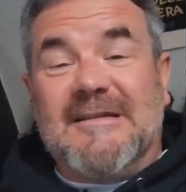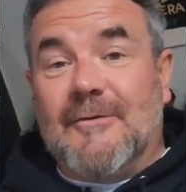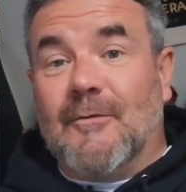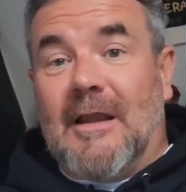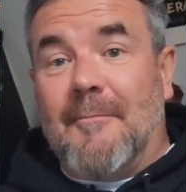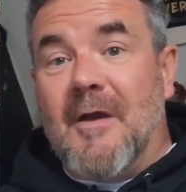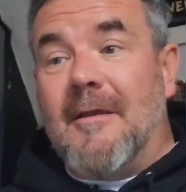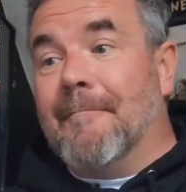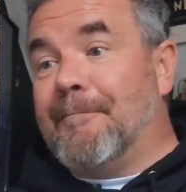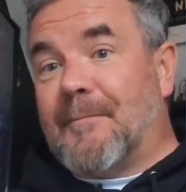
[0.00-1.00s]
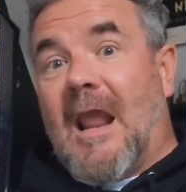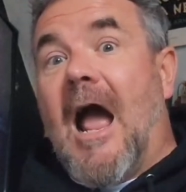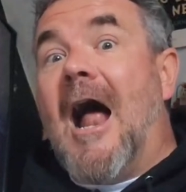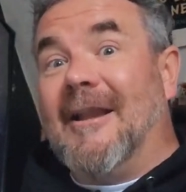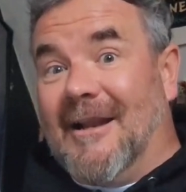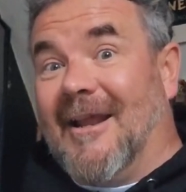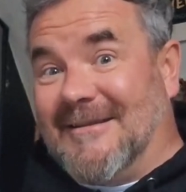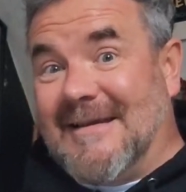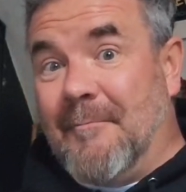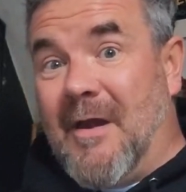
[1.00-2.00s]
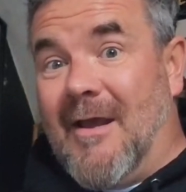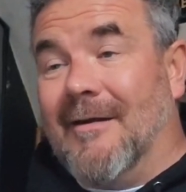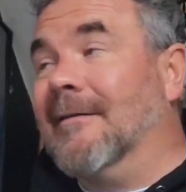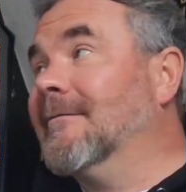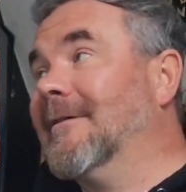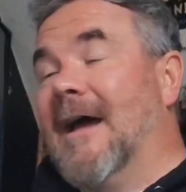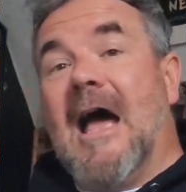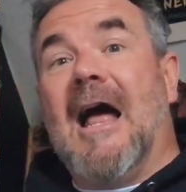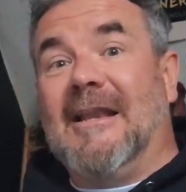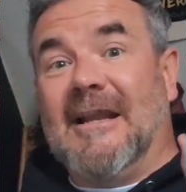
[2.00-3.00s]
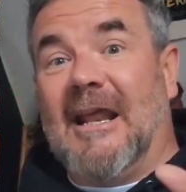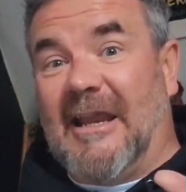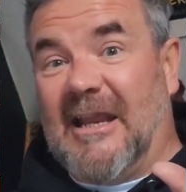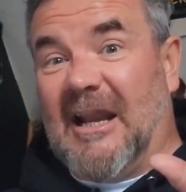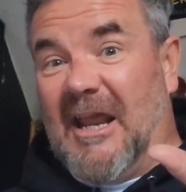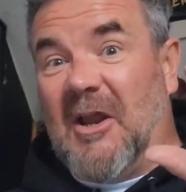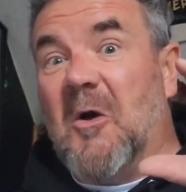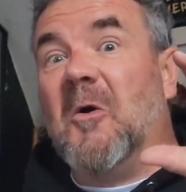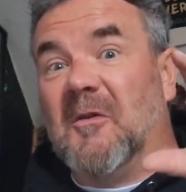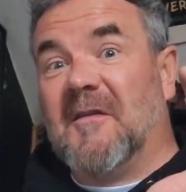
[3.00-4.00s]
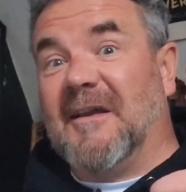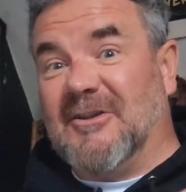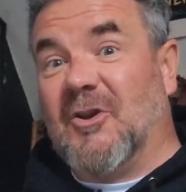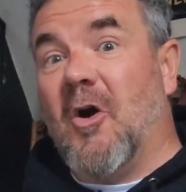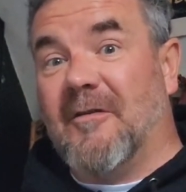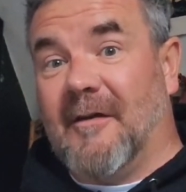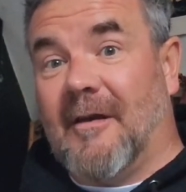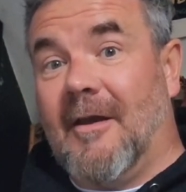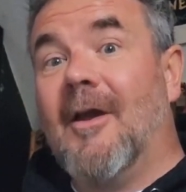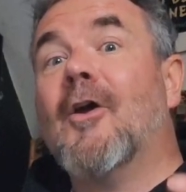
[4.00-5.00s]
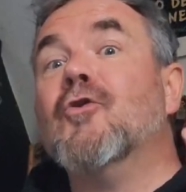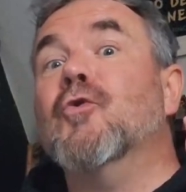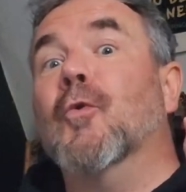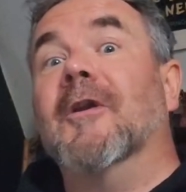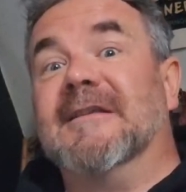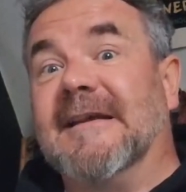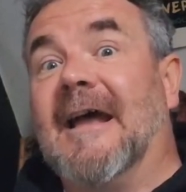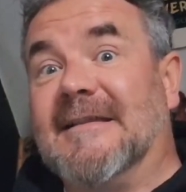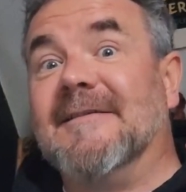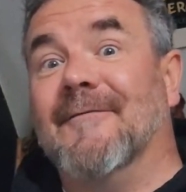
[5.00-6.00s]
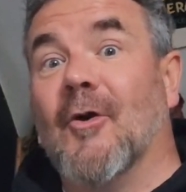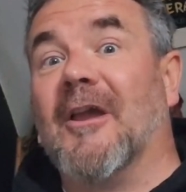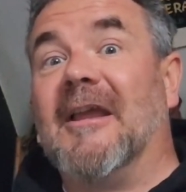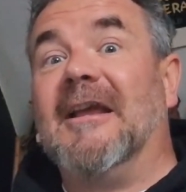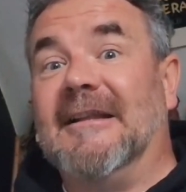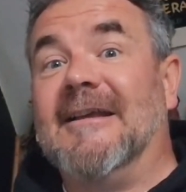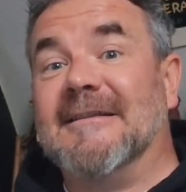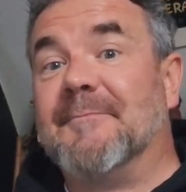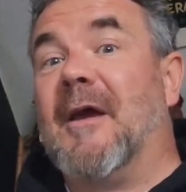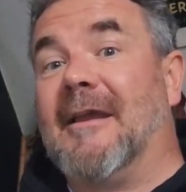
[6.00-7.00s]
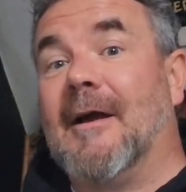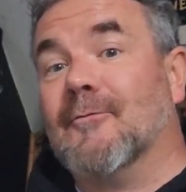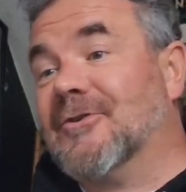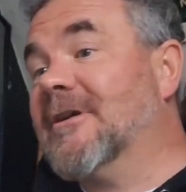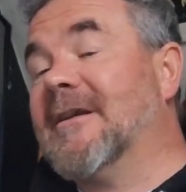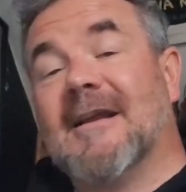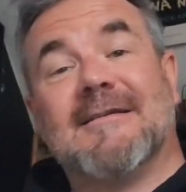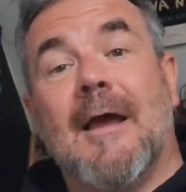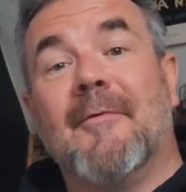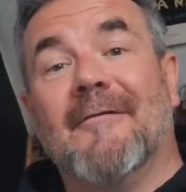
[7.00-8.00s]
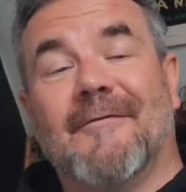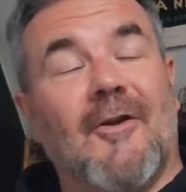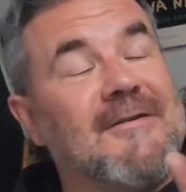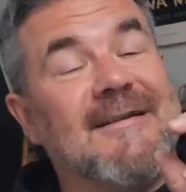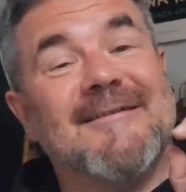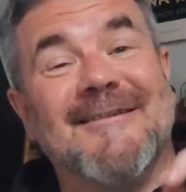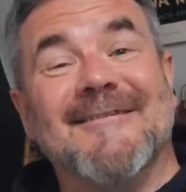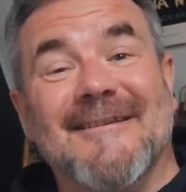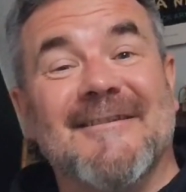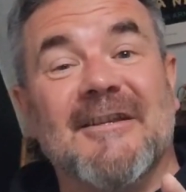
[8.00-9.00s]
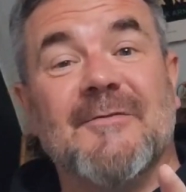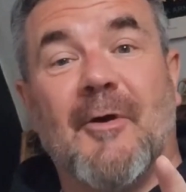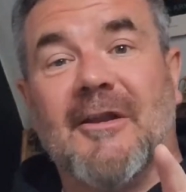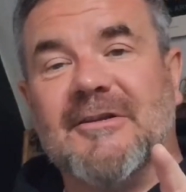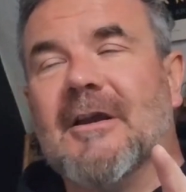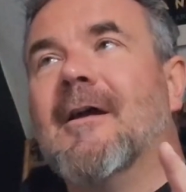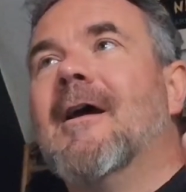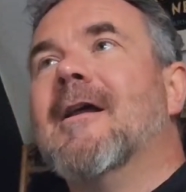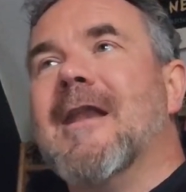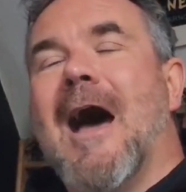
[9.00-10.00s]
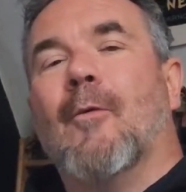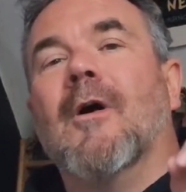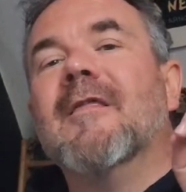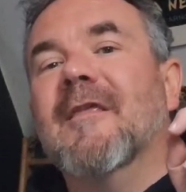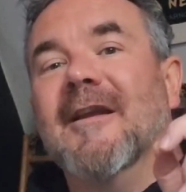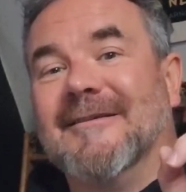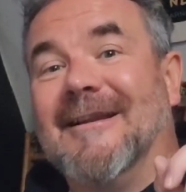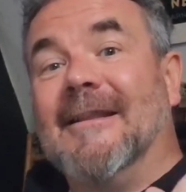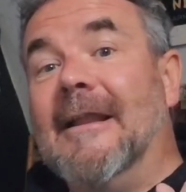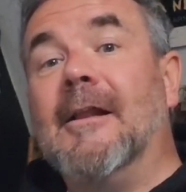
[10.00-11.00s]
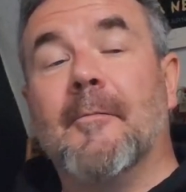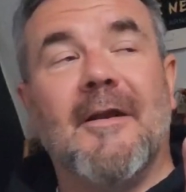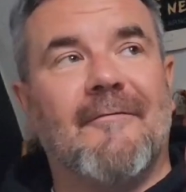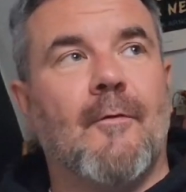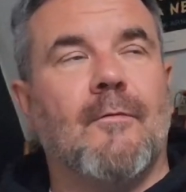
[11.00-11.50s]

tooth like me, and you like Tim Burton, and you like all things gothic, you need to get to fucking Gideon's Bakehouse. Next time you're in Florida, it's in Disney Springs. Now, there is a little bit of